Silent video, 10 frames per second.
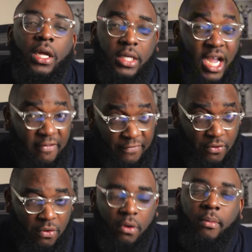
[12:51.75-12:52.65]
There are
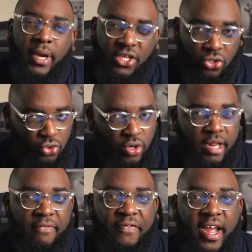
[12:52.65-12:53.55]
4, but let's just call
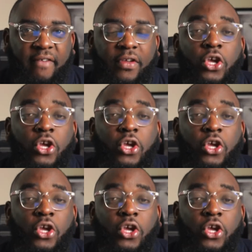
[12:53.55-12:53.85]
them 5